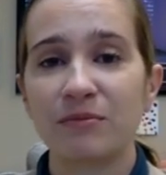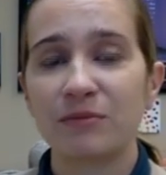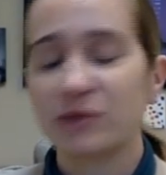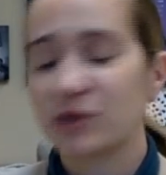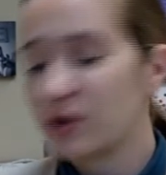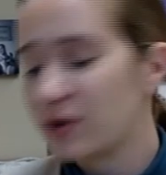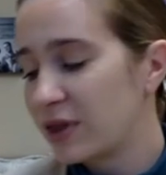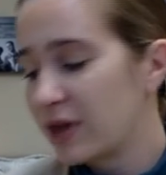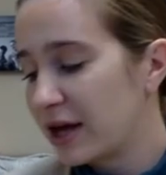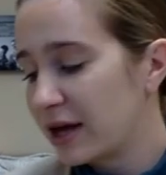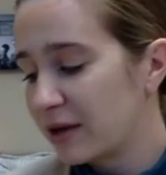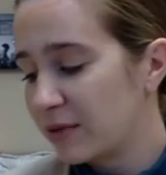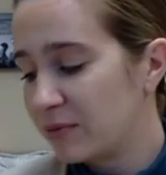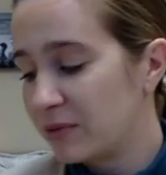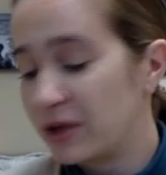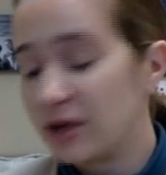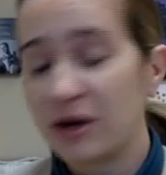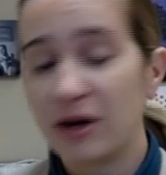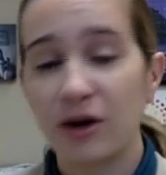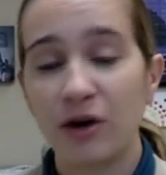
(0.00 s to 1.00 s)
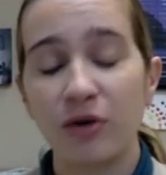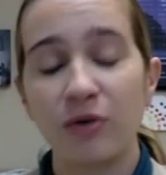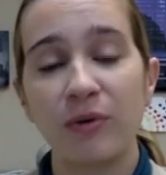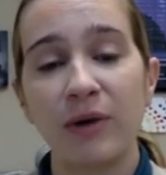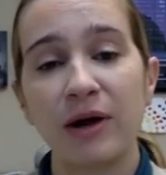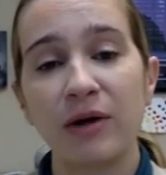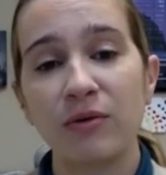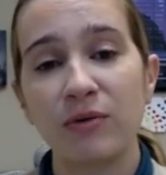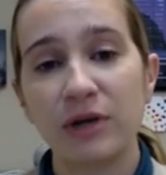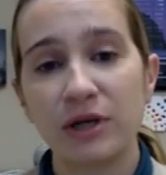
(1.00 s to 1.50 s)
So that can be a
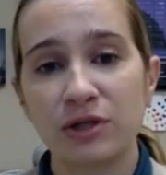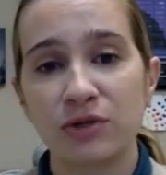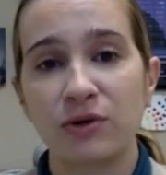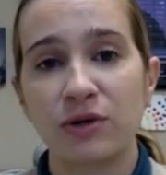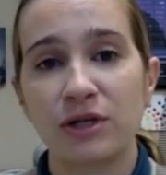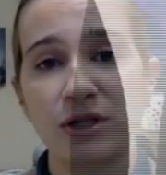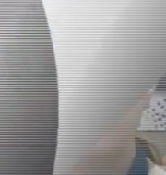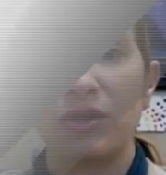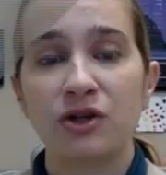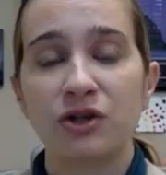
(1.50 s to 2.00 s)
great resource.